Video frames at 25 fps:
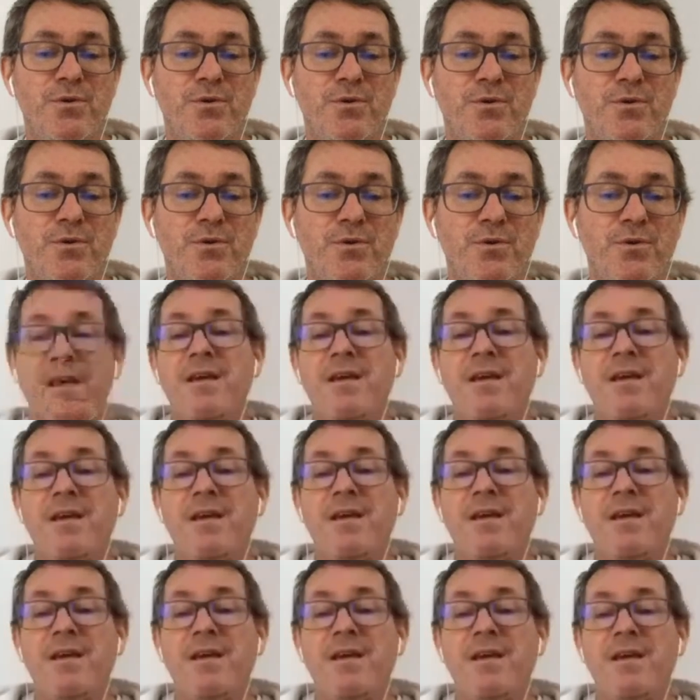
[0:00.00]

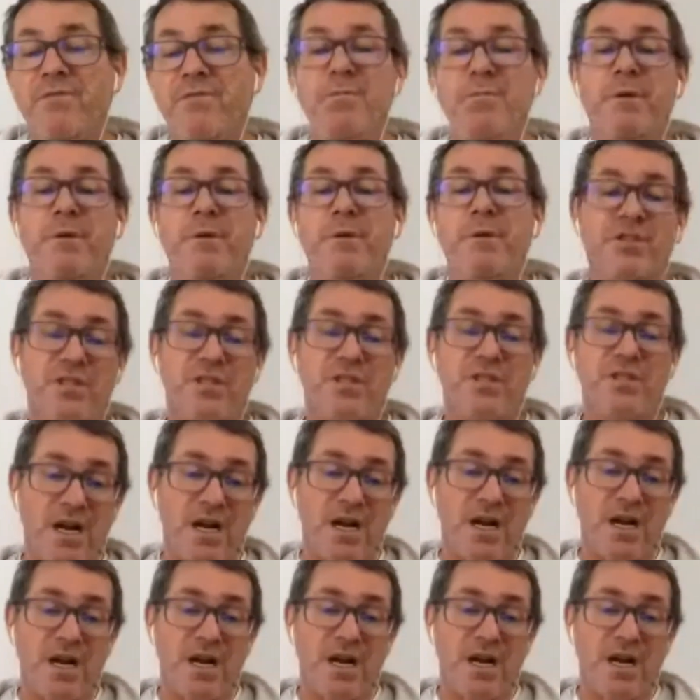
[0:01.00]
then you're kind of a
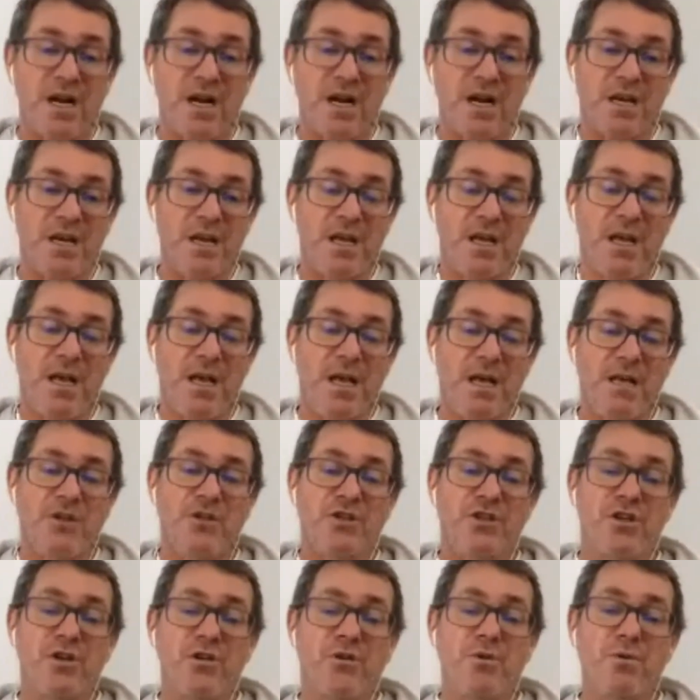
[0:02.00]
bit stuck.
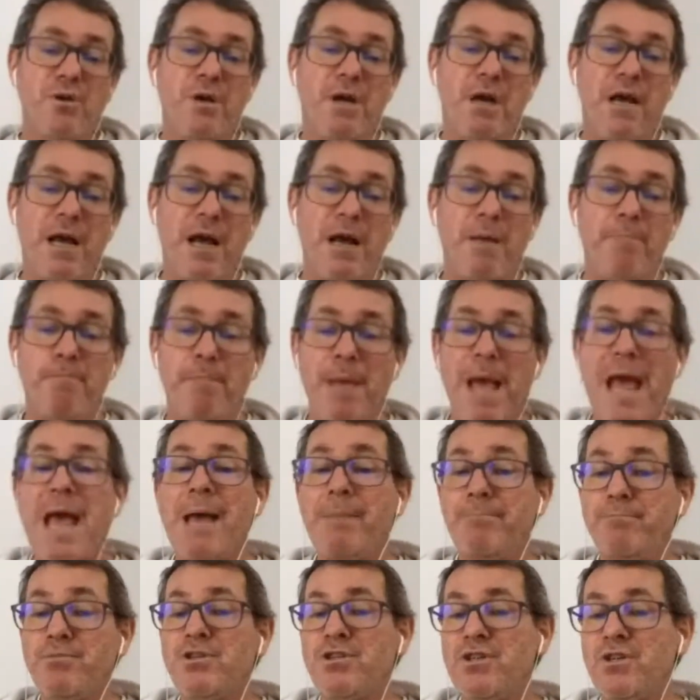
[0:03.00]
So
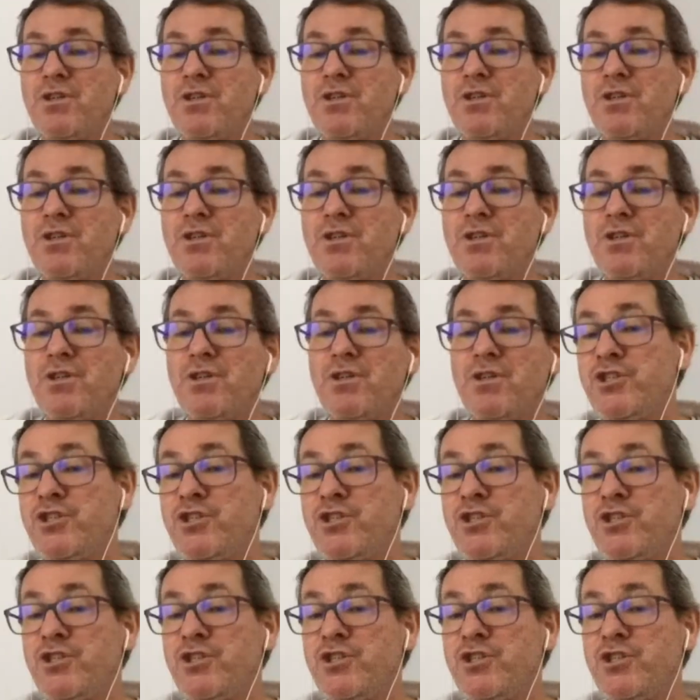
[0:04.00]
absent a
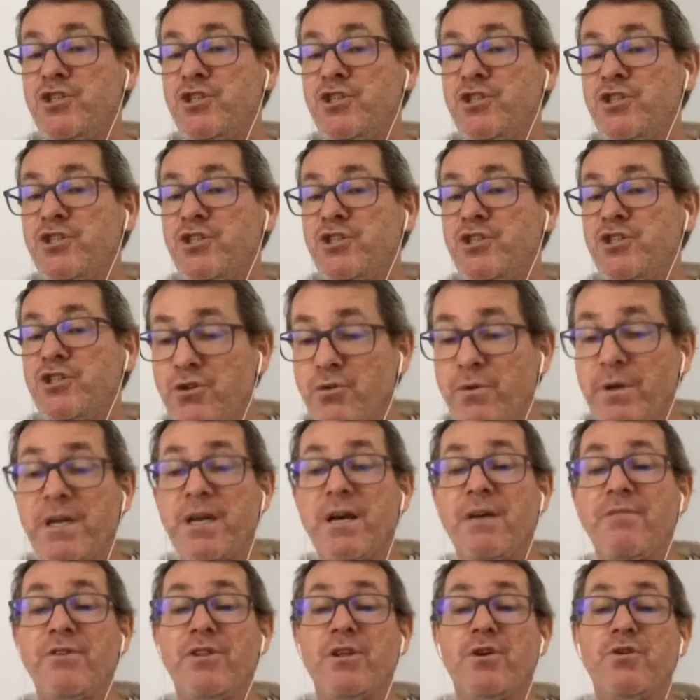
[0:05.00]
magical method to
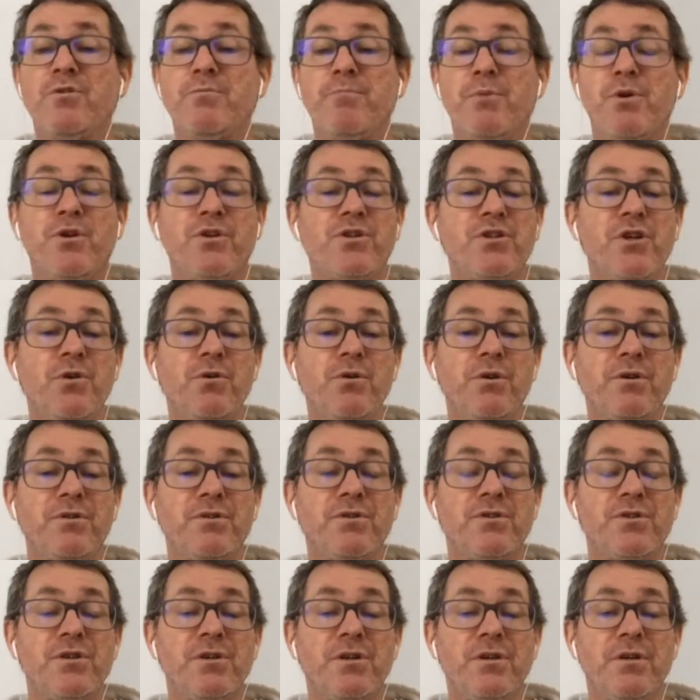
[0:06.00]
recover those burnt
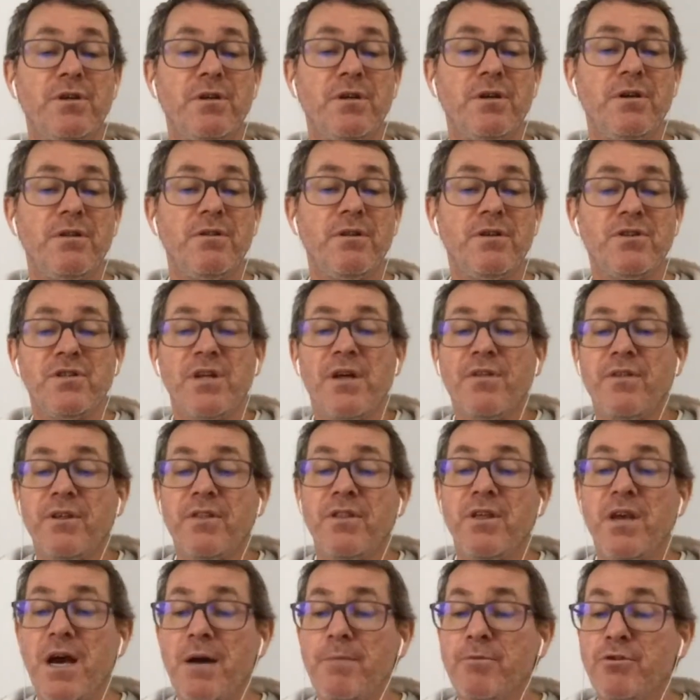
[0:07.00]
tokens, there's
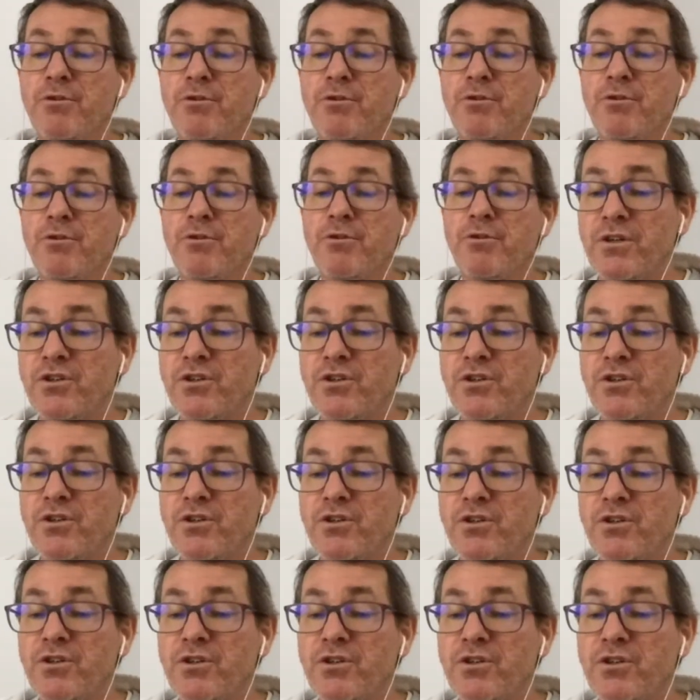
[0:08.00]
nothing the arbitrator can do
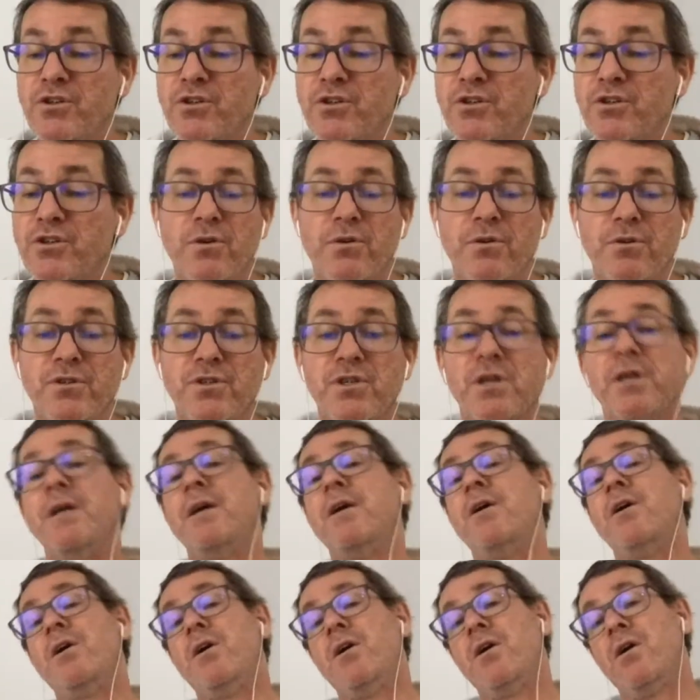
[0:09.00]
to make those tokens.
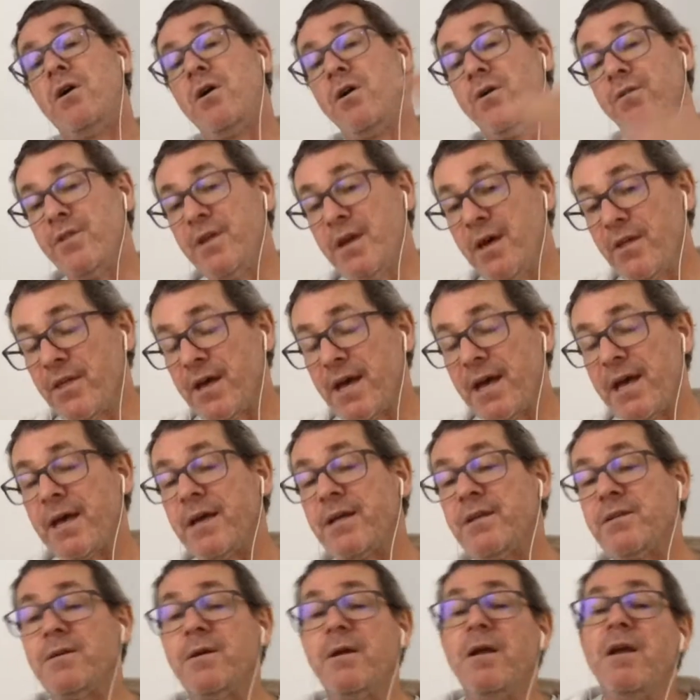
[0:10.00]
On the other
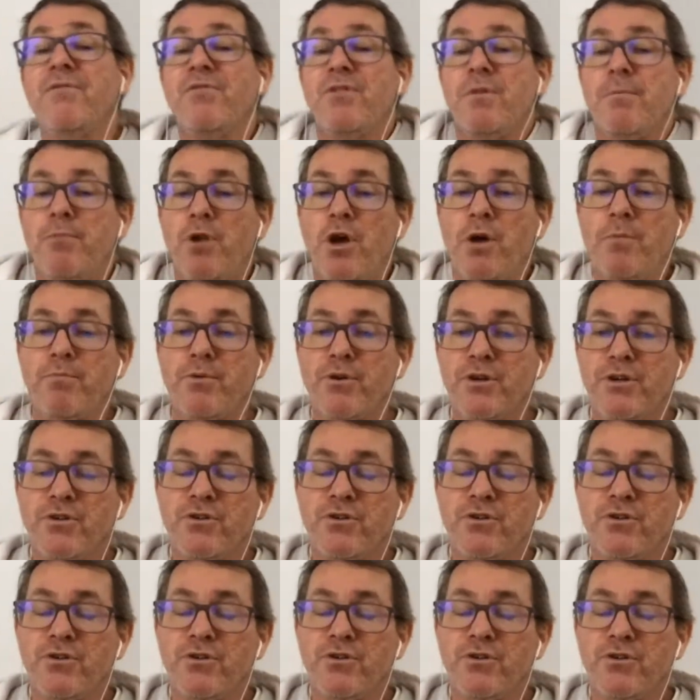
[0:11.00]
hand, if the block
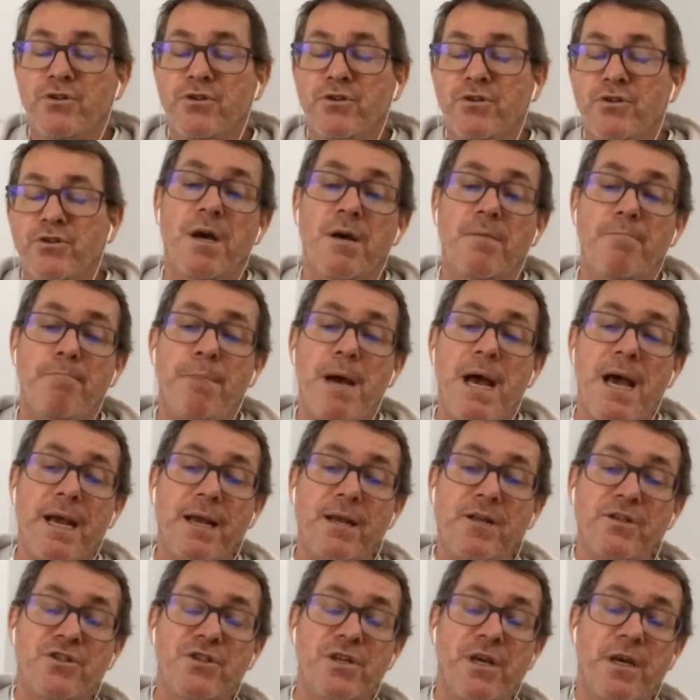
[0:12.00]
producers were to come
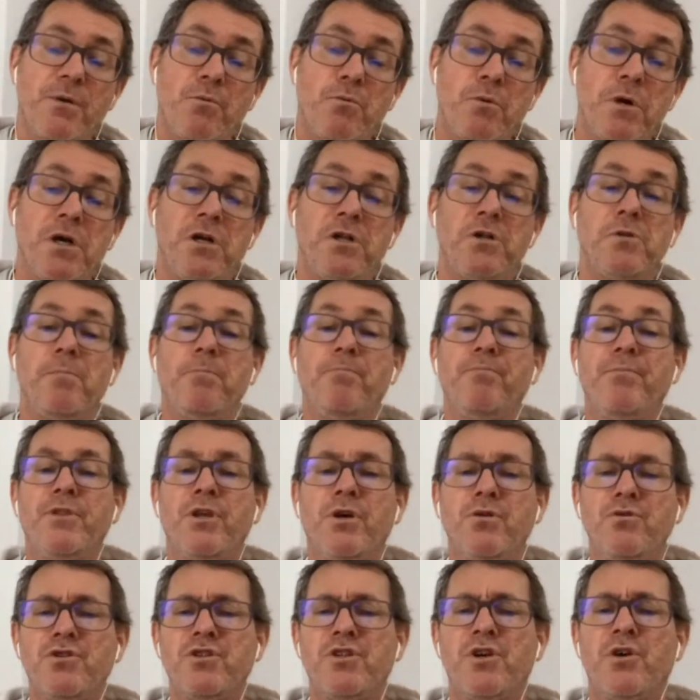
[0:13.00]
back and say, well,
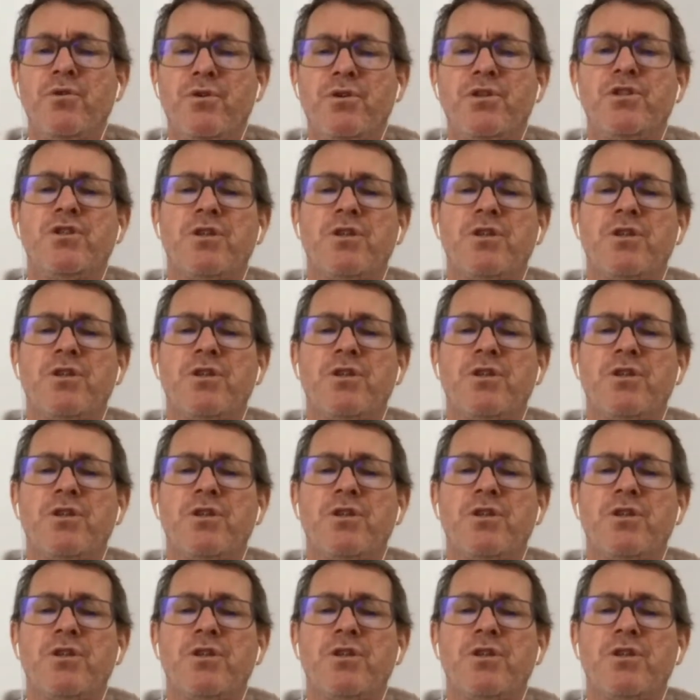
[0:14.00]
those tokens